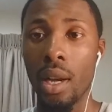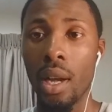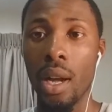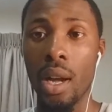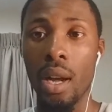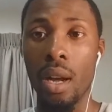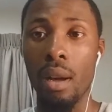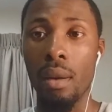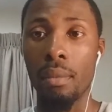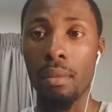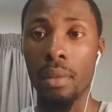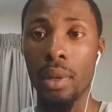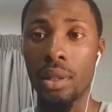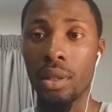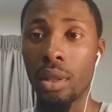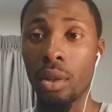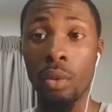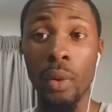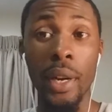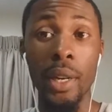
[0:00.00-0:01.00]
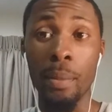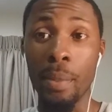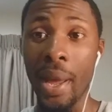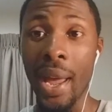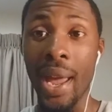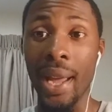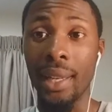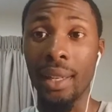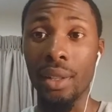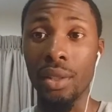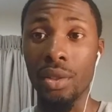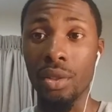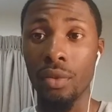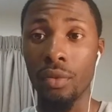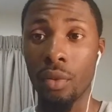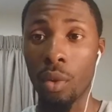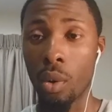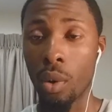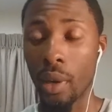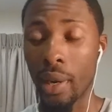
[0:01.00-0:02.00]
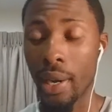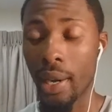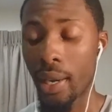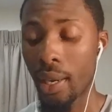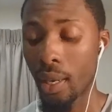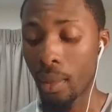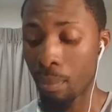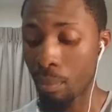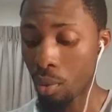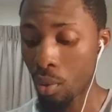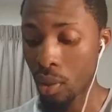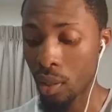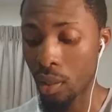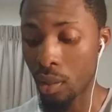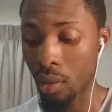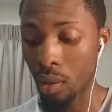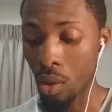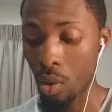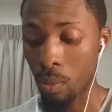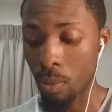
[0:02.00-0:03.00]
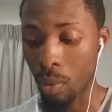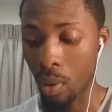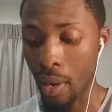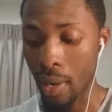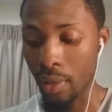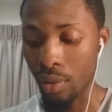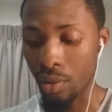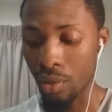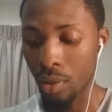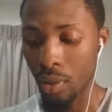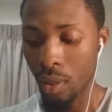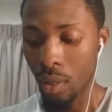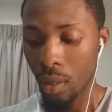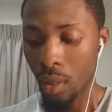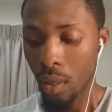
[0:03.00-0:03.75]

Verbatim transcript: it's a great package for a pretty low price.